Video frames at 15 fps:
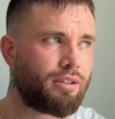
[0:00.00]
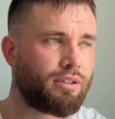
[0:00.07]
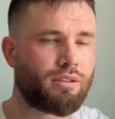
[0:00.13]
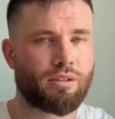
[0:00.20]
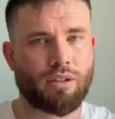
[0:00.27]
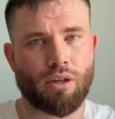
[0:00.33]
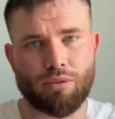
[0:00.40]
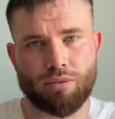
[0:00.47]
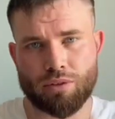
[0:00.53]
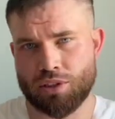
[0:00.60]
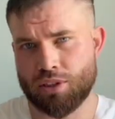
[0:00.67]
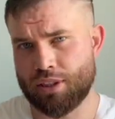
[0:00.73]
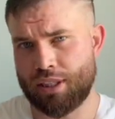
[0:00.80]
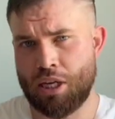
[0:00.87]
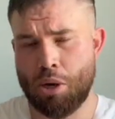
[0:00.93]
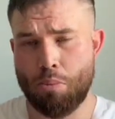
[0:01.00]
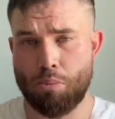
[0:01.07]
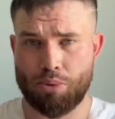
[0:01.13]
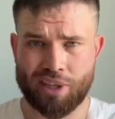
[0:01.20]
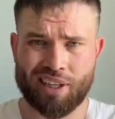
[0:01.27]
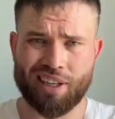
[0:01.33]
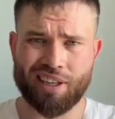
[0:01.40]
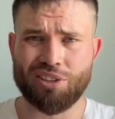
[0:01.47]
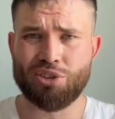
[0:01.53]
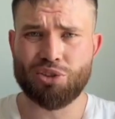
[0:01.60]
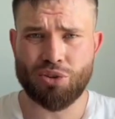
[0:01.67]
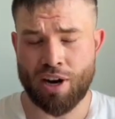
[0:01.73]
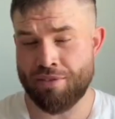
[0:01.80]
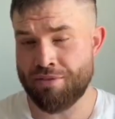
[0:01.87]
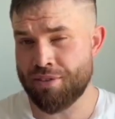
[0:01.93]
to obviously bring in
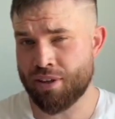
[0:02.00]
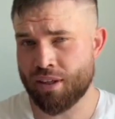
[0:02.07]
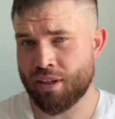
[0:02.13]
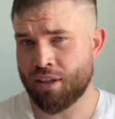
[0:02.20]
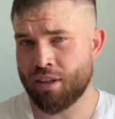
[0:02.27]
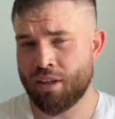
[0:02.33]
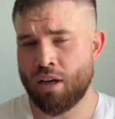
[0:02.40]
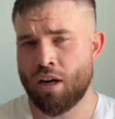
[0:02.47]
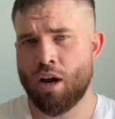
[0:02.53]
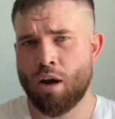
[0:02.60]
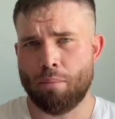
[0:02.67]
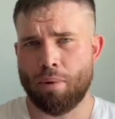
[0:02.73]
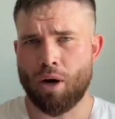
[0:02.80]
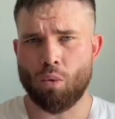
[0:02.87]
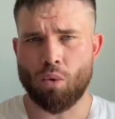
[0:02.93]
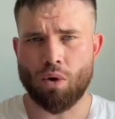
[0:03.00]
traffic, but